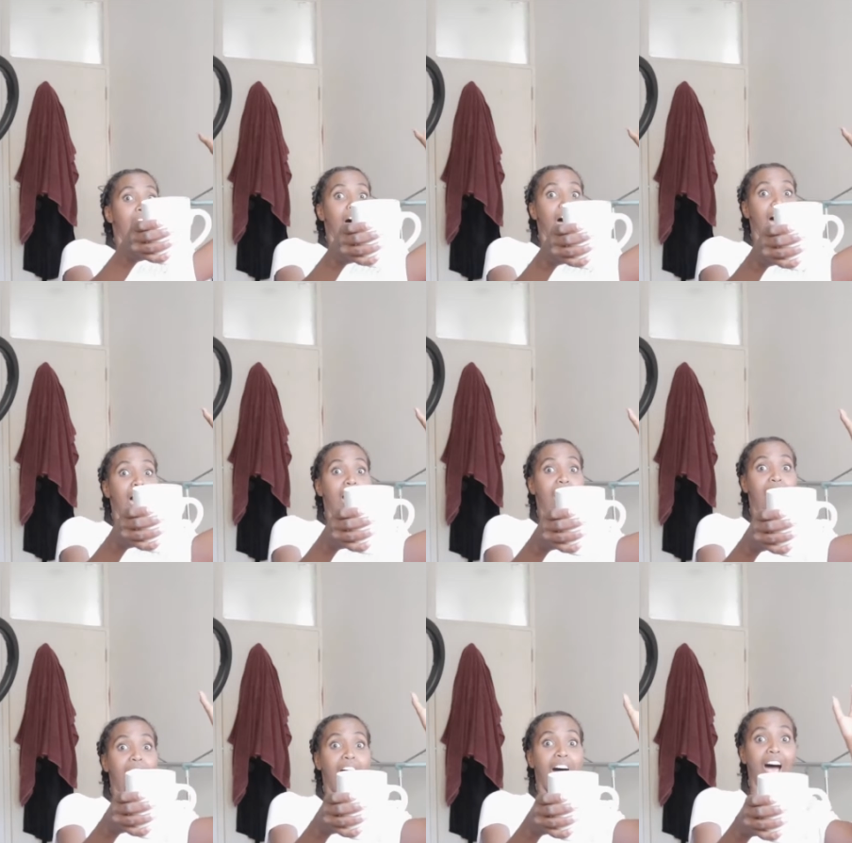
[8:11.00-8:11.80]

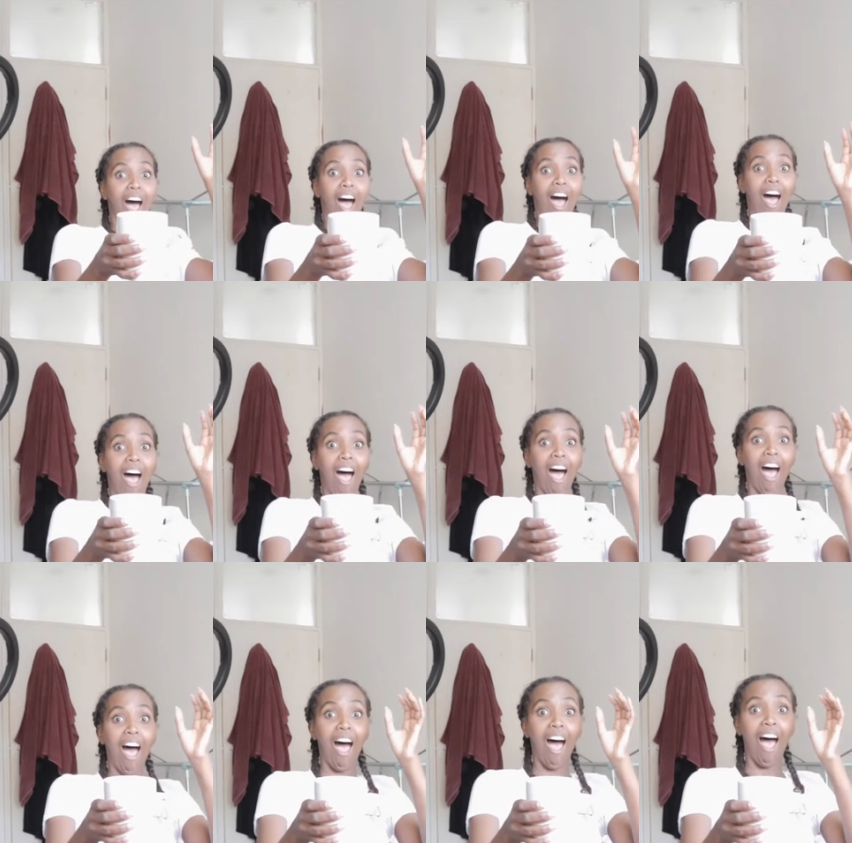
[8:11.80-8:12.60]

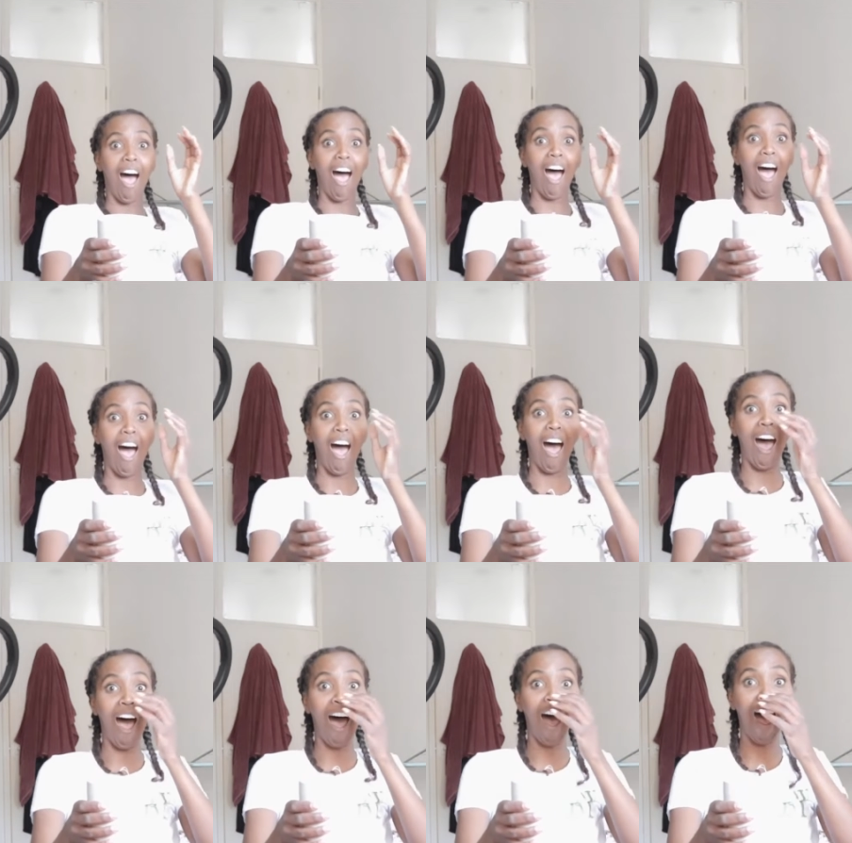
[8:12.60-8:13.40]

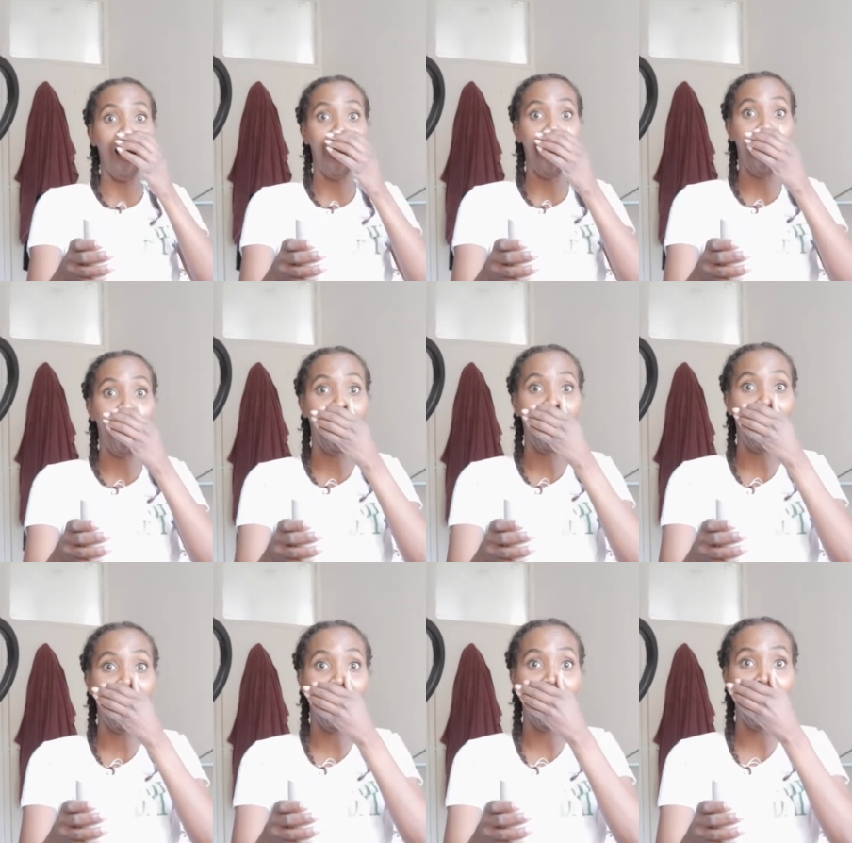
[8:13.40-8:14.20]

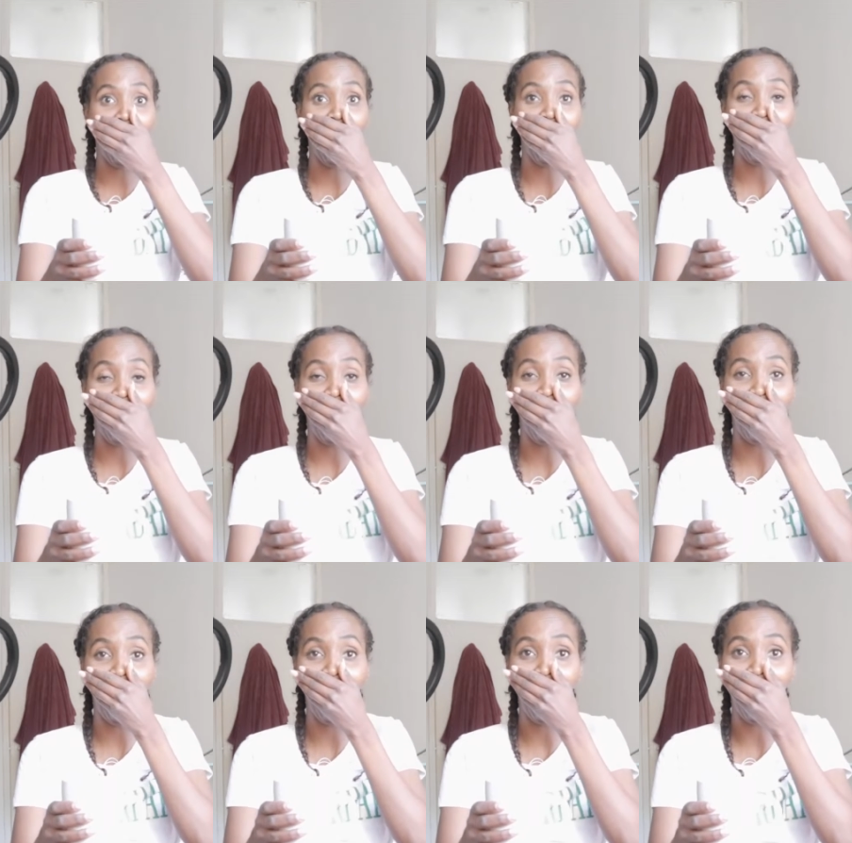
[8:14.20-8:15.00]

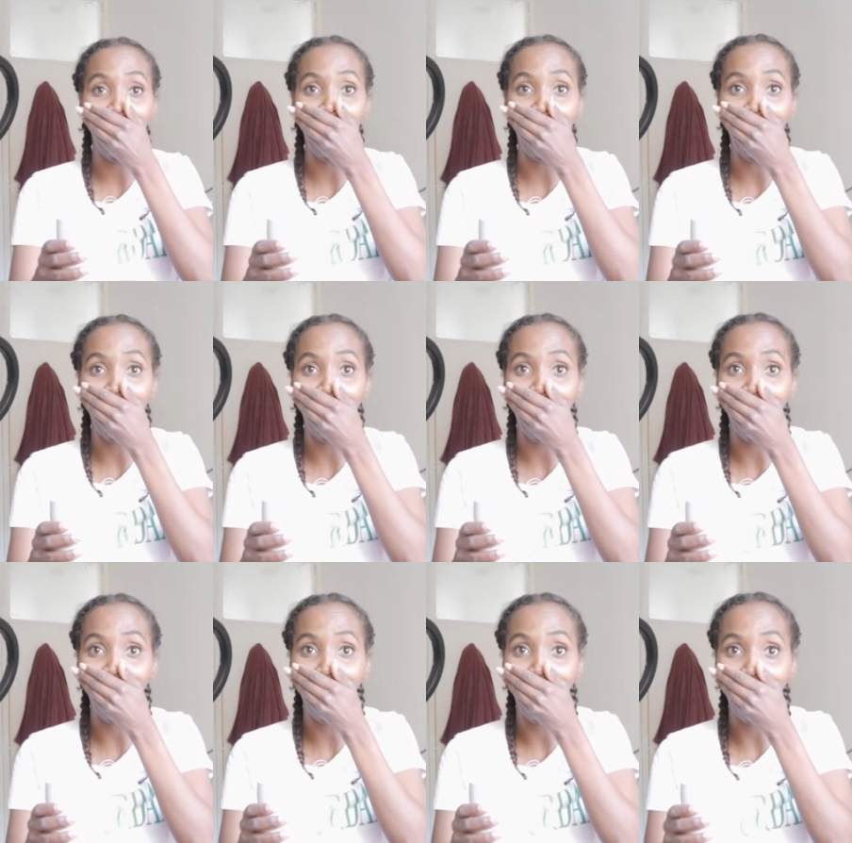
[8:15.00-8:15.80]

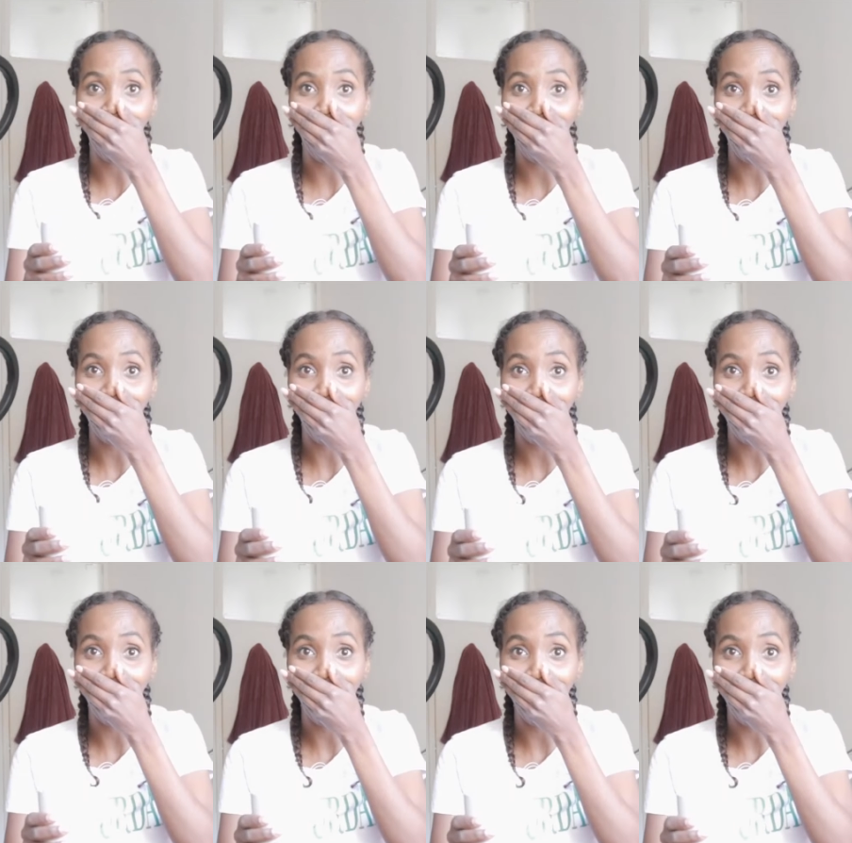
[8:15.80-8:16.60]

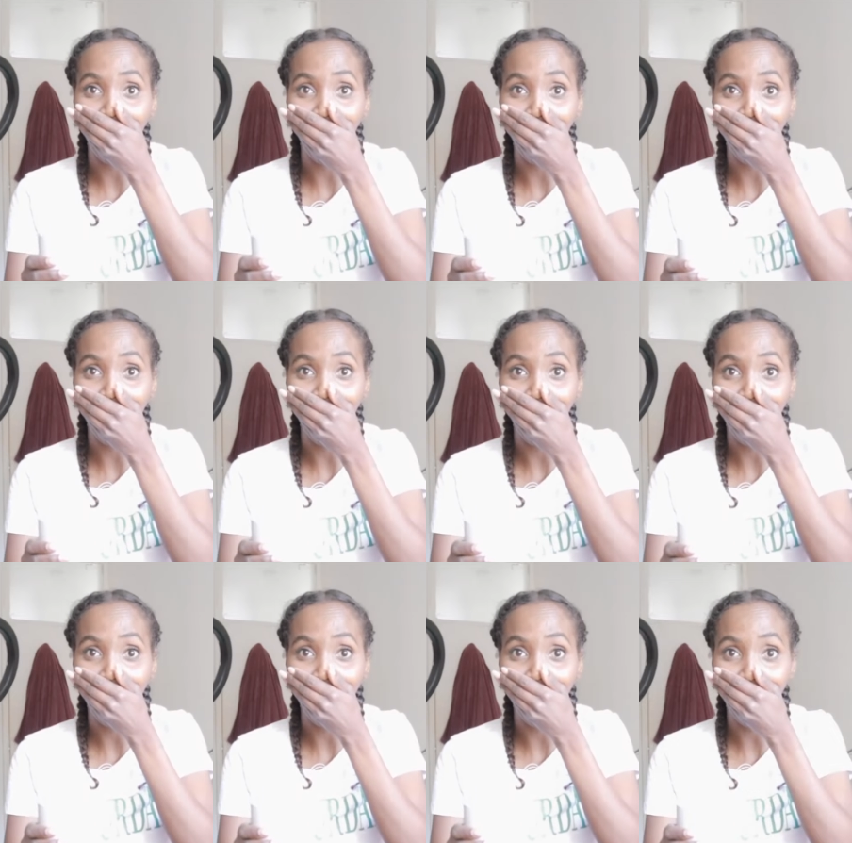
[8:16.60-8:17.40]

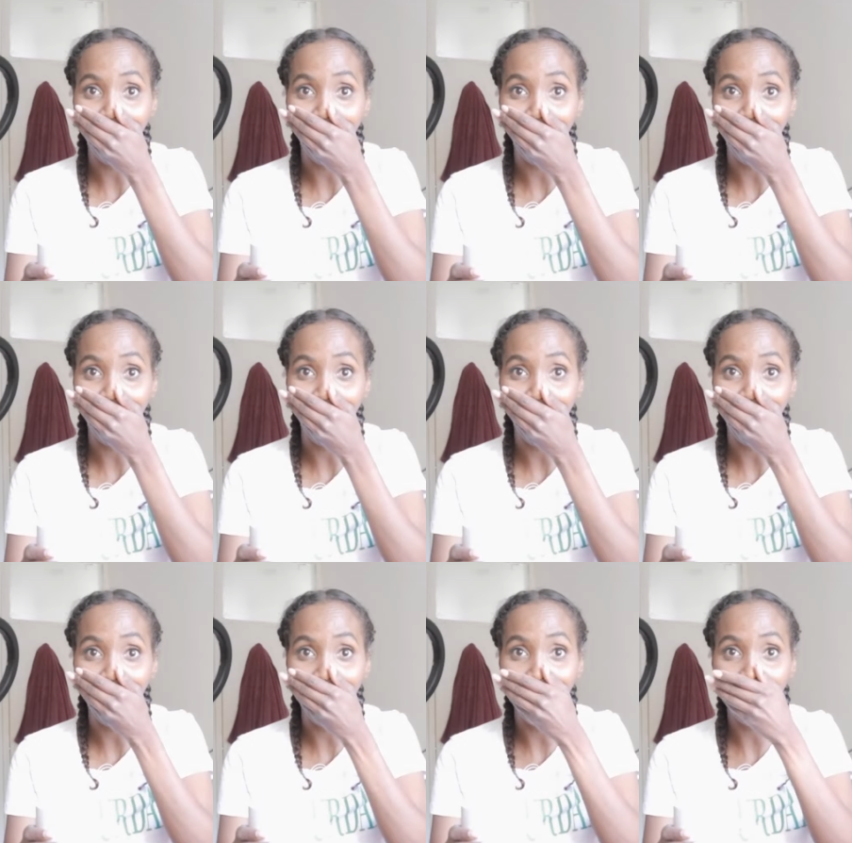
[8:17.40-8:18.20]

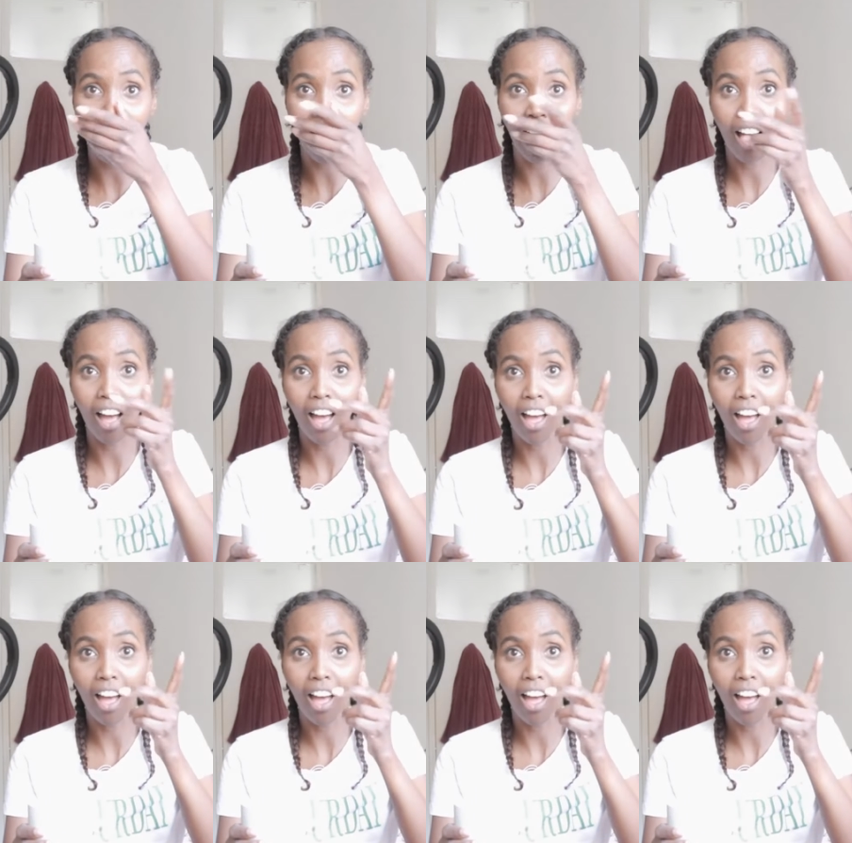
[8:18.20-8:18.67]
(silence)